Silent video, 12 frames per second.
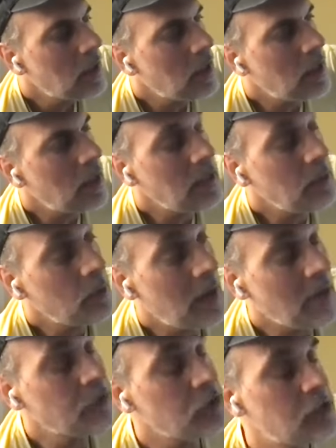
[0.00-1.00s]
And they were
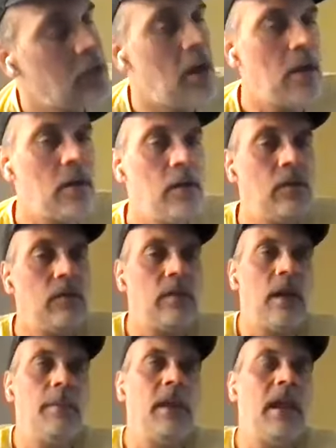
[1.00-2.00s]
after Chicago.
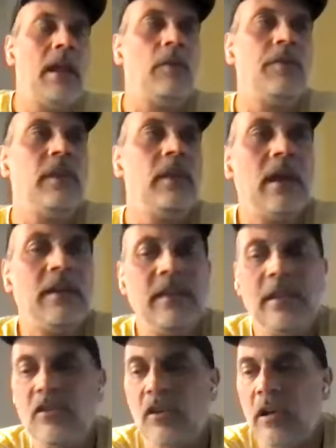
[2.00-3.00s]
I mean, I
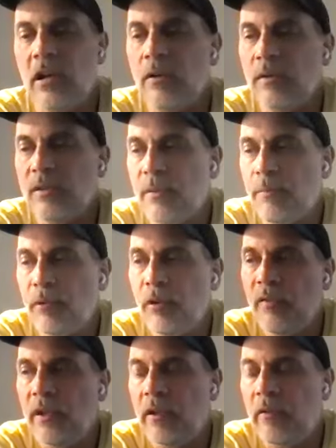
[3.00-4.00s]
think Chicago is a
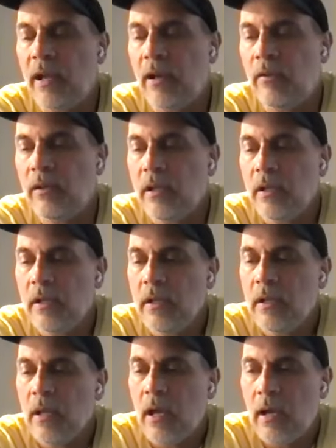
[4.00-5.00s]
proving ground.
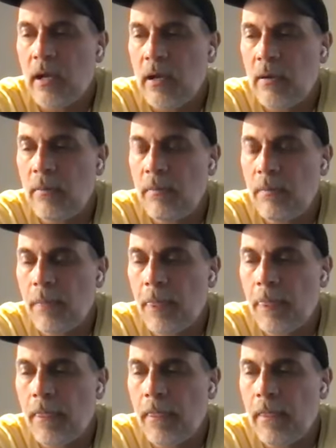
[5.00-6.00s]
And
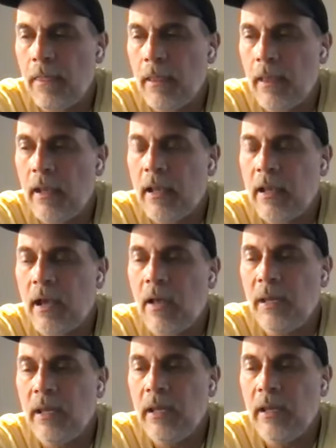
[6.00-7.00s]
it
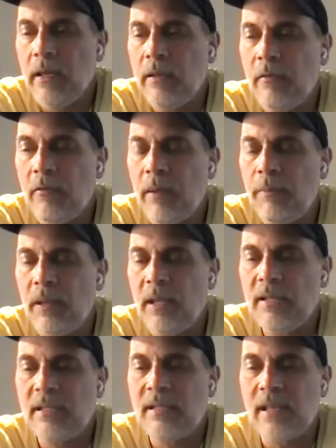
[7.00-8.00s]
got me in great
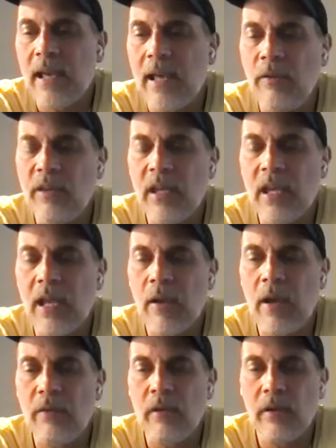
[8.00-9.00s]
places. I don't think I
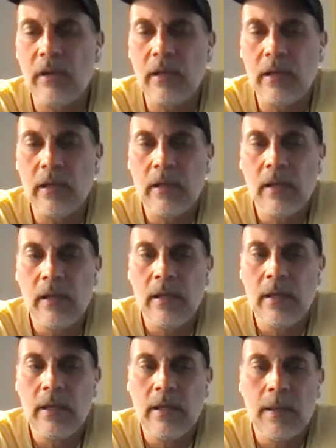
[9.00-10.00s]
ever
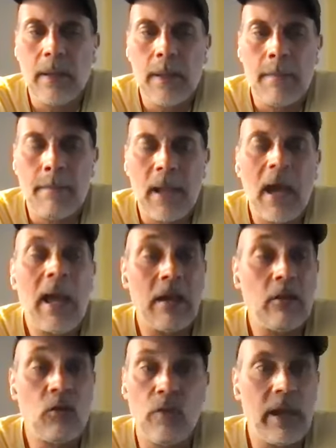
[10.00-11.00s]
I
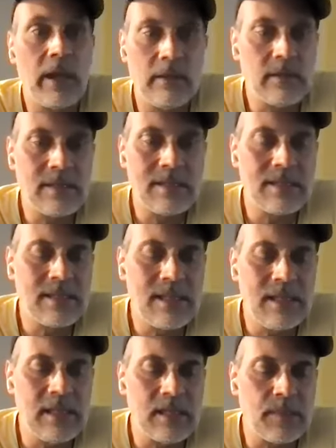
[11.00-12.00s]
had great
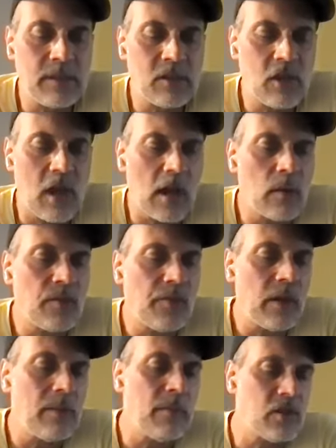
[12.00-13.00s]
scenes, but Chicago is
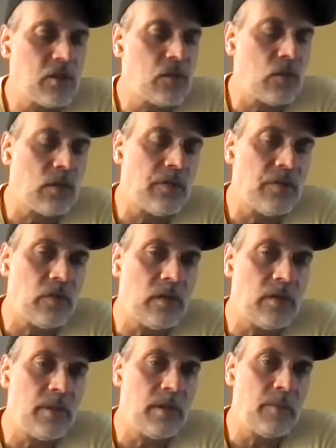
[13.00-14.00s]
very much short
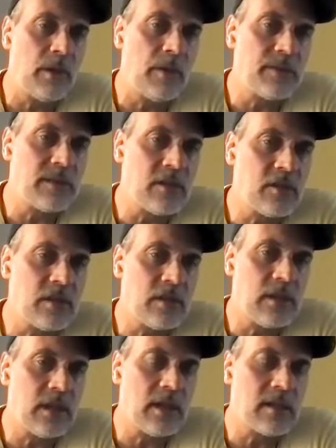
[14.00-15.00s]
form
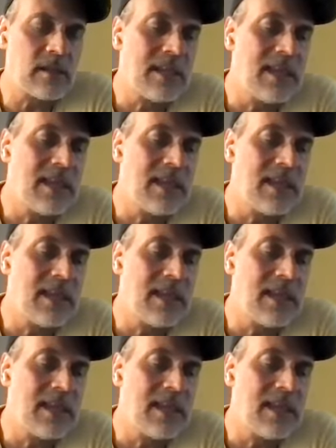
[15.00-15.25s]
improvisation and it's